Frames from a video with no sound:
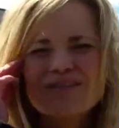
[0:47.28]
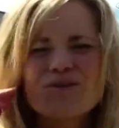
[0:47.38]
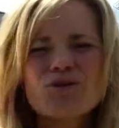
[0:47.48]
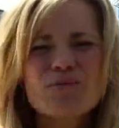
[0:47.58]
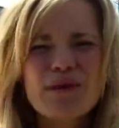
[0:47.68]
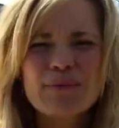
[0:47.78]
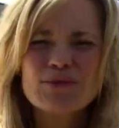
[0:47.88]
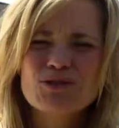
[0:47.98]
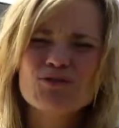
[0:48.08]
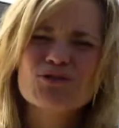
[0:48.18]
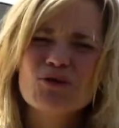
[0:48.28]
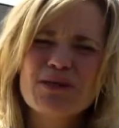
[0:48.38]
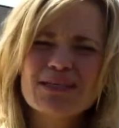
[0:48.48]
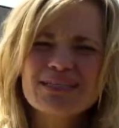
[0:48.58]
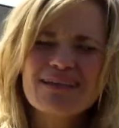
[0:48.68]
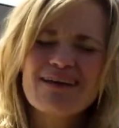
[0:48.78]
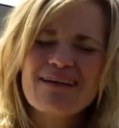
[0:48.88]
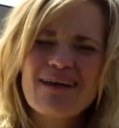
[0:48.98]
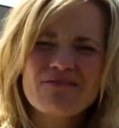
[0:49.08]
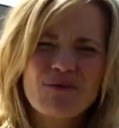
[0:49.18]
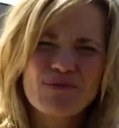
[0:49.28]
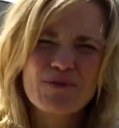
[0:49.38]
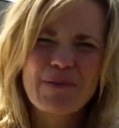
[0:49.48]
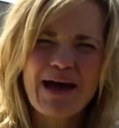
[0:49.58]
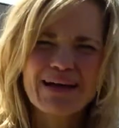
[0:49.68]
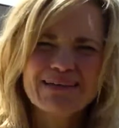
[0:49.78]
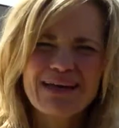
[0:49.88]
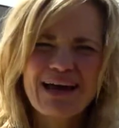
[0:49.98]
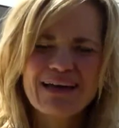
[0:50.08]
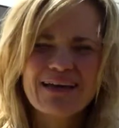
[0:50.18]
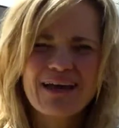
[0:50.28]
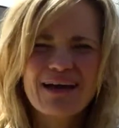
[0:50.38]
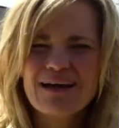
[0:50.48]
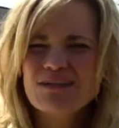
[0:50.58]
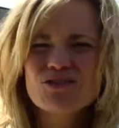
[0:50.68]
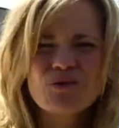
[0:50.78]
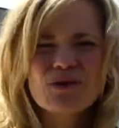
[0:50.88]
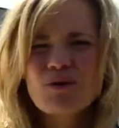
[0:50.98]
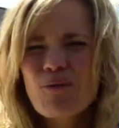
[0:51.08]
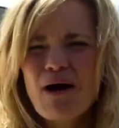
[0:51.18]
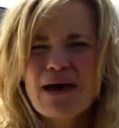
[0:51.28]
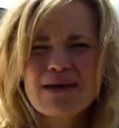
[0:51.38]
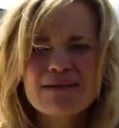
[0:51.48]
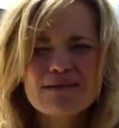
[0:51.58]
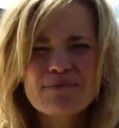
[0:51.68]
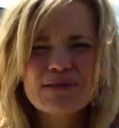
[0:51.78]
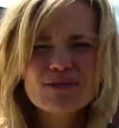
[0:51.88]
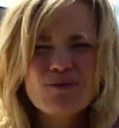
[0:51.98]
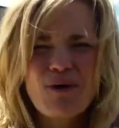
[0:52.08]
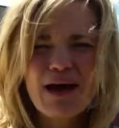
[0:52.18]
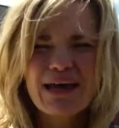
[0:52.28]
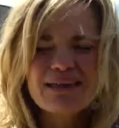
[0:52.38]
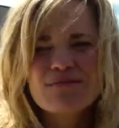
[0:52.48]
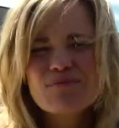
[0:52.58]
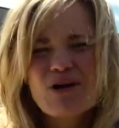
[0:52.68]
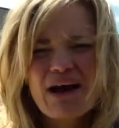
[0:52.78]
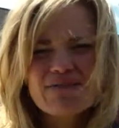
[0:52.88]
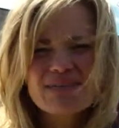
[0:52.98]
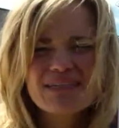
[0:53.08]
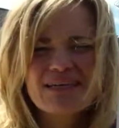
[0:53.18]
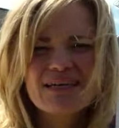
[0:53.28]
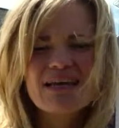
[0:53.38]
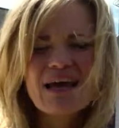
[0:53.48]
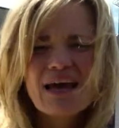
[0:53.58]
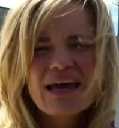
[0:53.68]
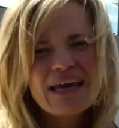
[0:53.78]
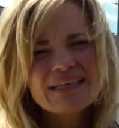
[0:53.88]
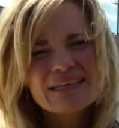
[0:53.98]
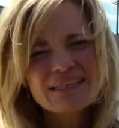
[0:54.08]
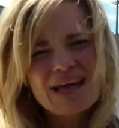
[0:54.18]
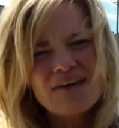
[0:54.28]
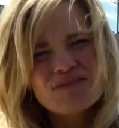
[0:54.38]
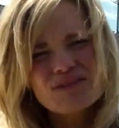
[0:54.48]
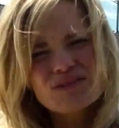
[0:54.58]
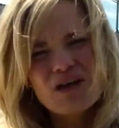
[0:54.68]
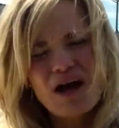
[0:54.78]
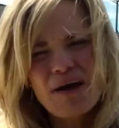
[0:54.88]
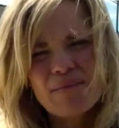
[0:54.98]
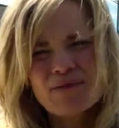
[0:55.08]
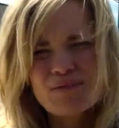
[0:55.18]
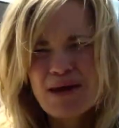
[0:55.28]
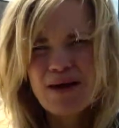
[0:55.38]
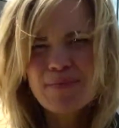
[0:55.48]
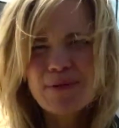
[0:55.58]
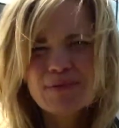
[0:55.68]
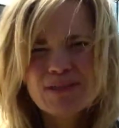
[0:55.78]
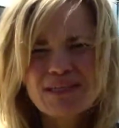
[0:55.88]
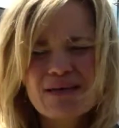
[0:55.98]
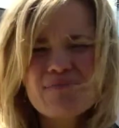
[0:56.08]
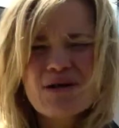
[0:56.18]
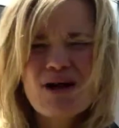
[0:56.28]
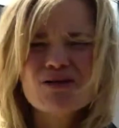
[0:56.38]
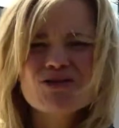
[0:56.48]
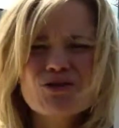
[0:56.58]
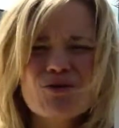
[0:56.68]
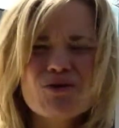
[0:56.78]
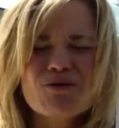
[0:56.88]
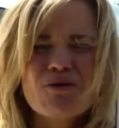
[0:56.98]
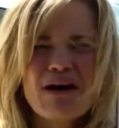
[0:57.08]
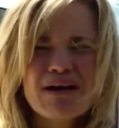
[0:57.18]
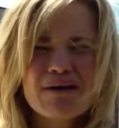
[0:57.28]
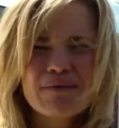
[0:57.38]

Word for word: so you'll be able to enjoy the sun from your back deck, enjoying the quiet, the peace and quiet, and the privacy. It does have this, you may not be able to see, but I'll show you